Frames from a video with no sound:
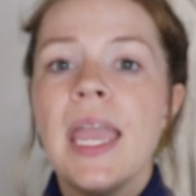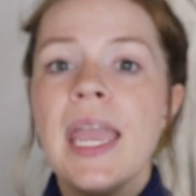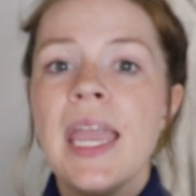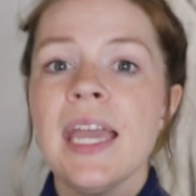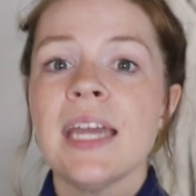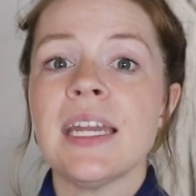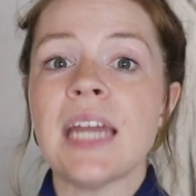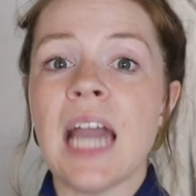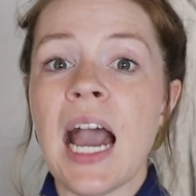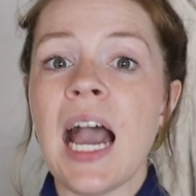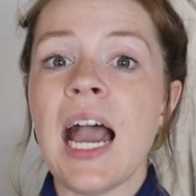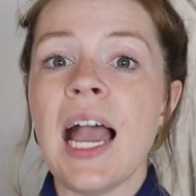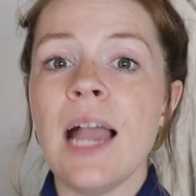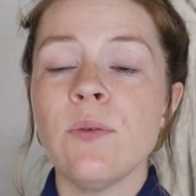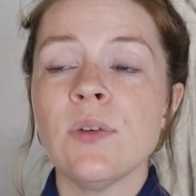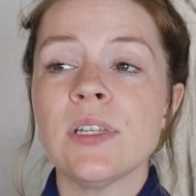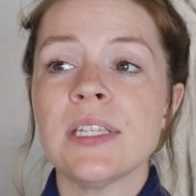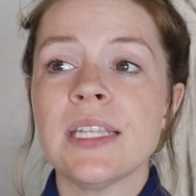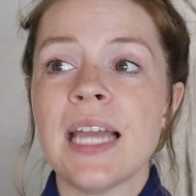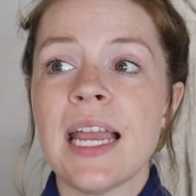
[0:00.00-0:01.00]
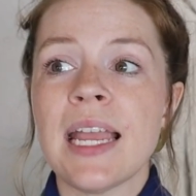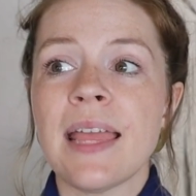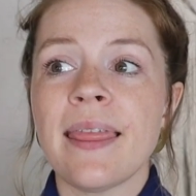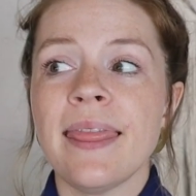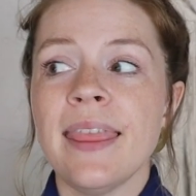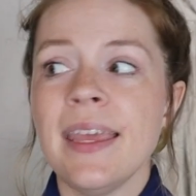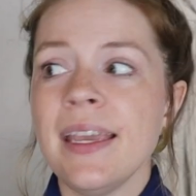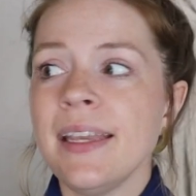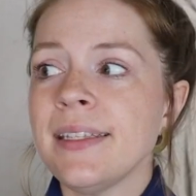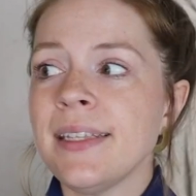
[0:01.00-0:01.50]
and I was
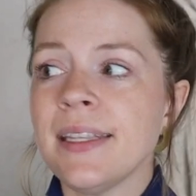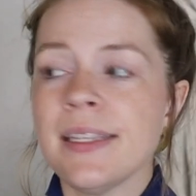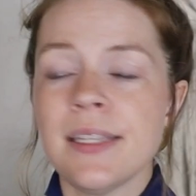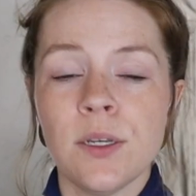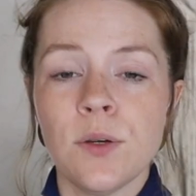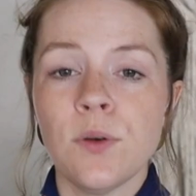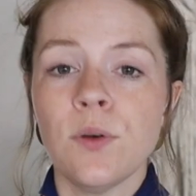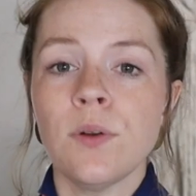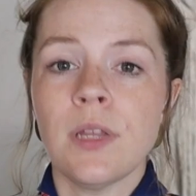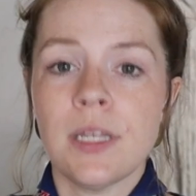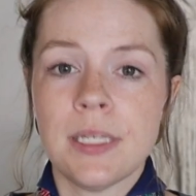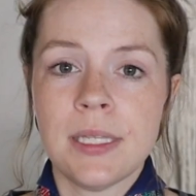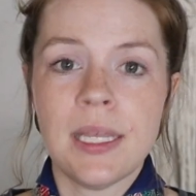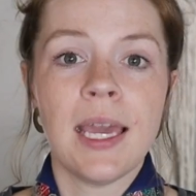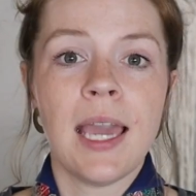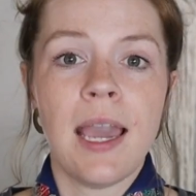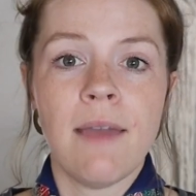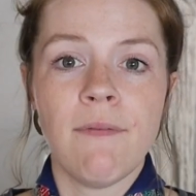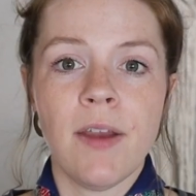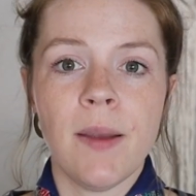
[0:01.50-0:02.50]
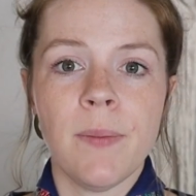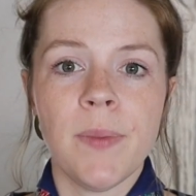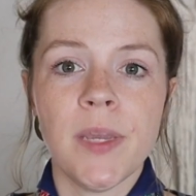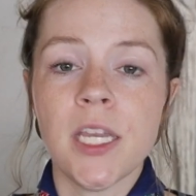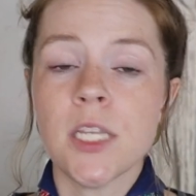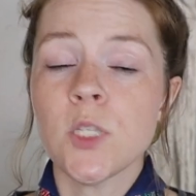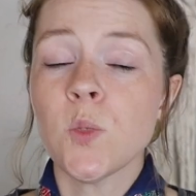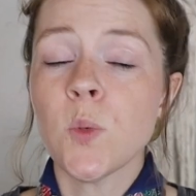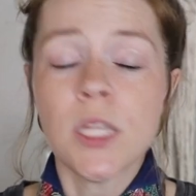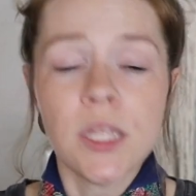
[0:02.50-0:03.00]
like, this is the coolest thing ever,
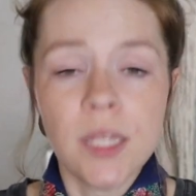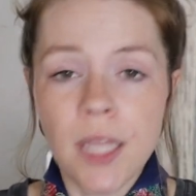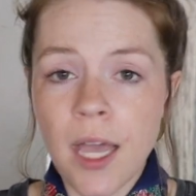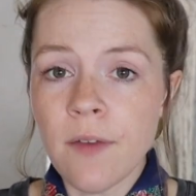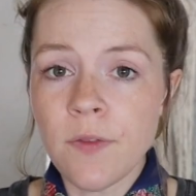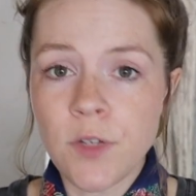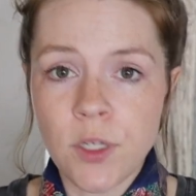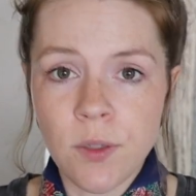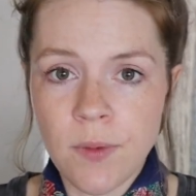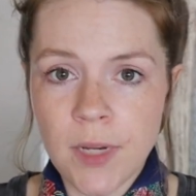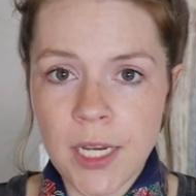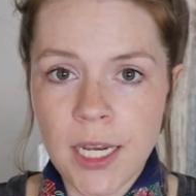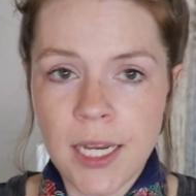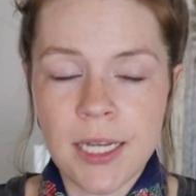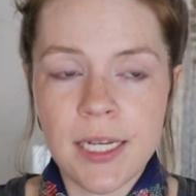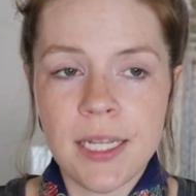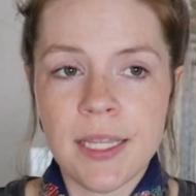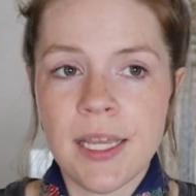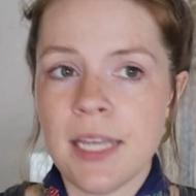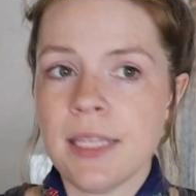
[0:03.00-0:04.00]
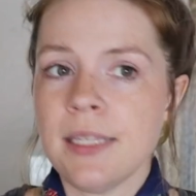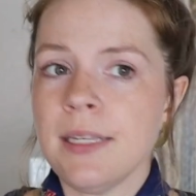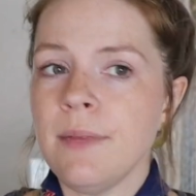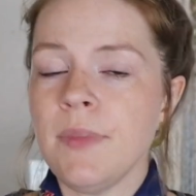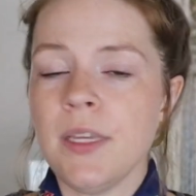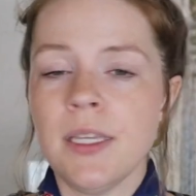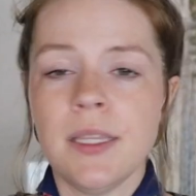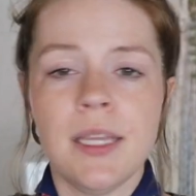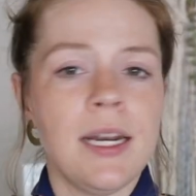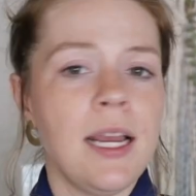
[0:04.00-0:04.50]
because we love to read. That's
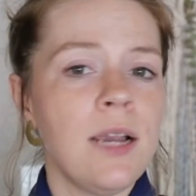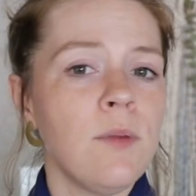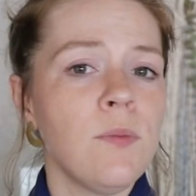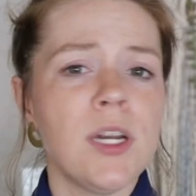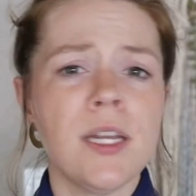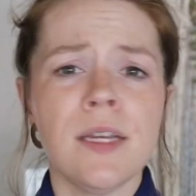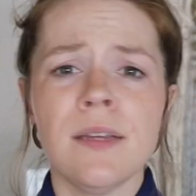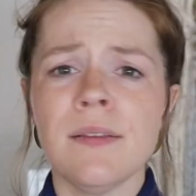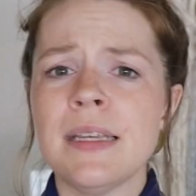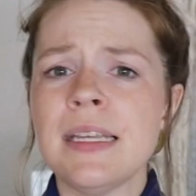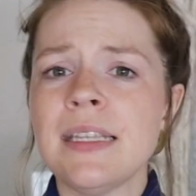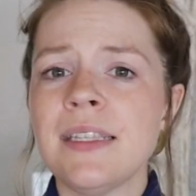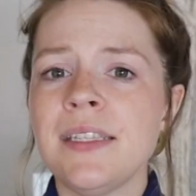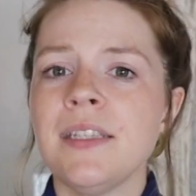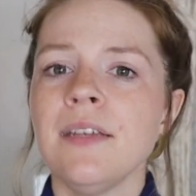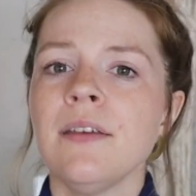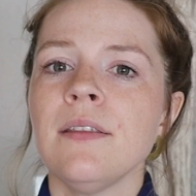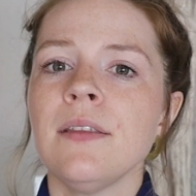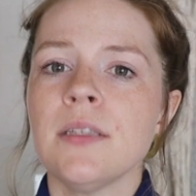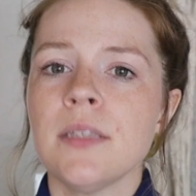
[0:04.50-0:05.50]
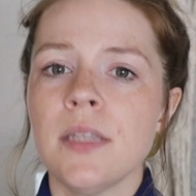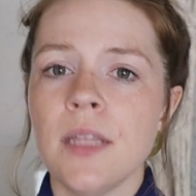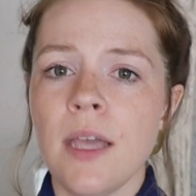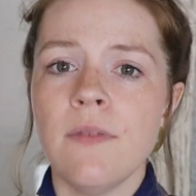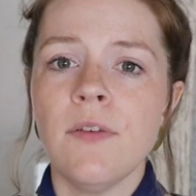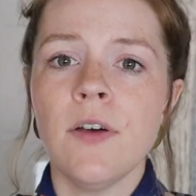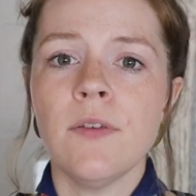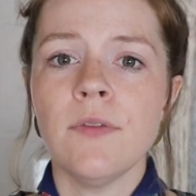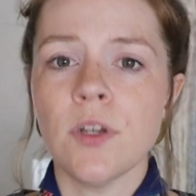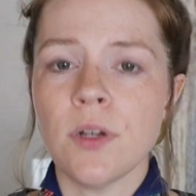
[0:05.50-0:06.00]
something that I want to instill, this
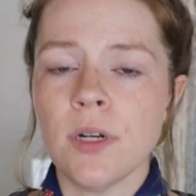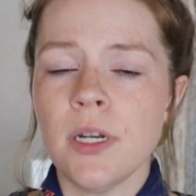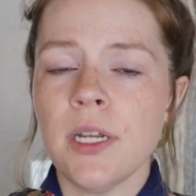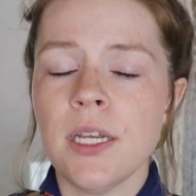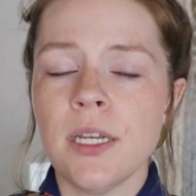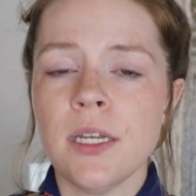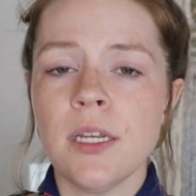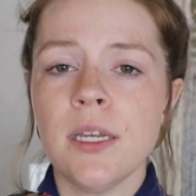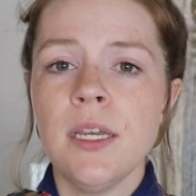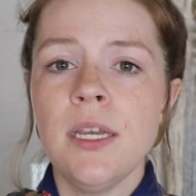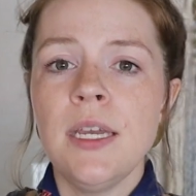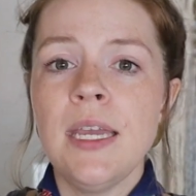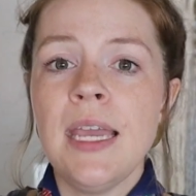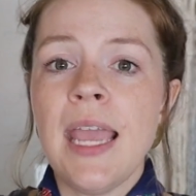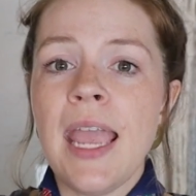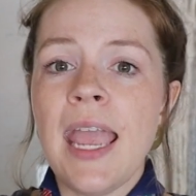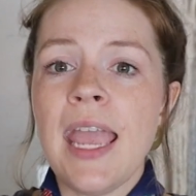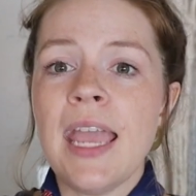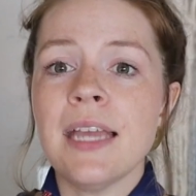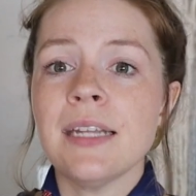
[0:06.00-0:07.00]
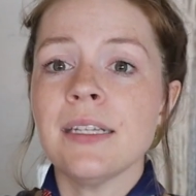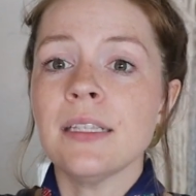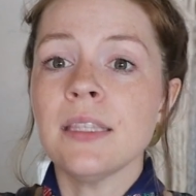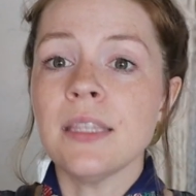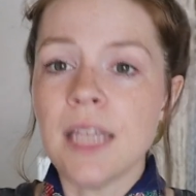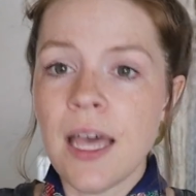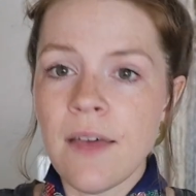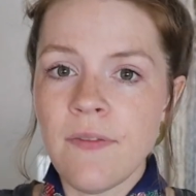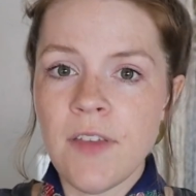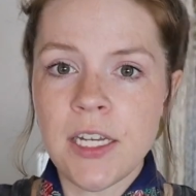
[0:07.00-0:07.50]
love of learning
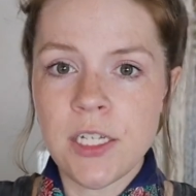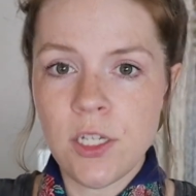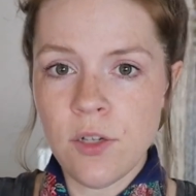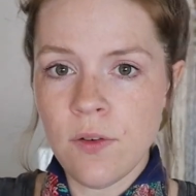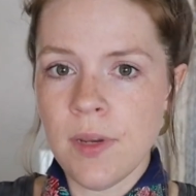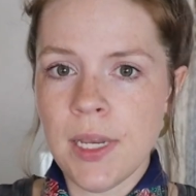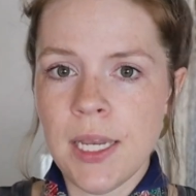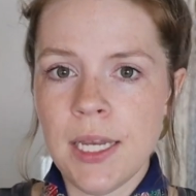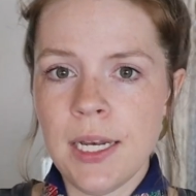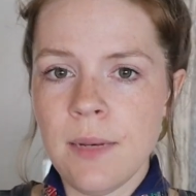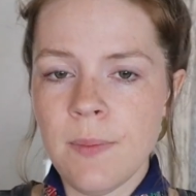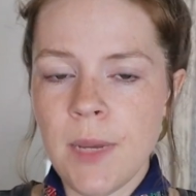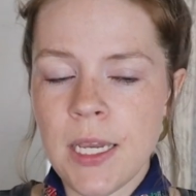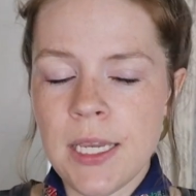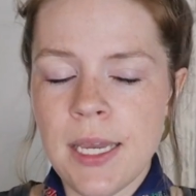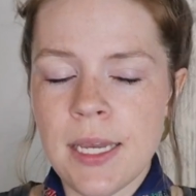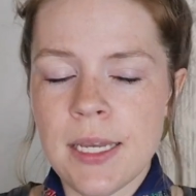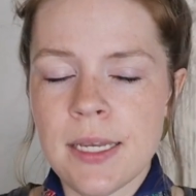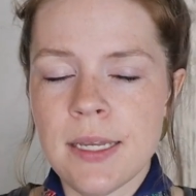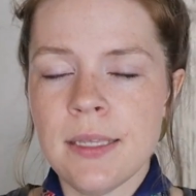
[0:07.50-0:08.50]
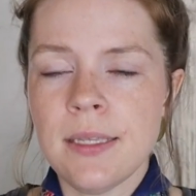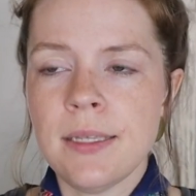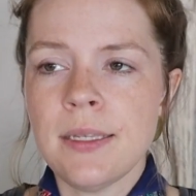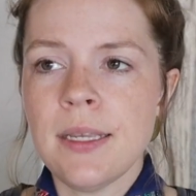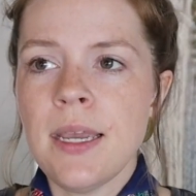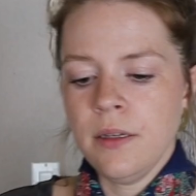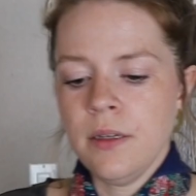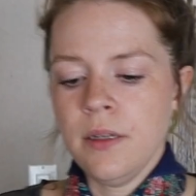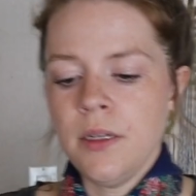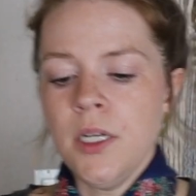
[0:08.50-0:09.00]
and loving to read in my
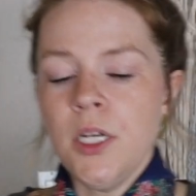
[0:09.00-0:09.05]
kids.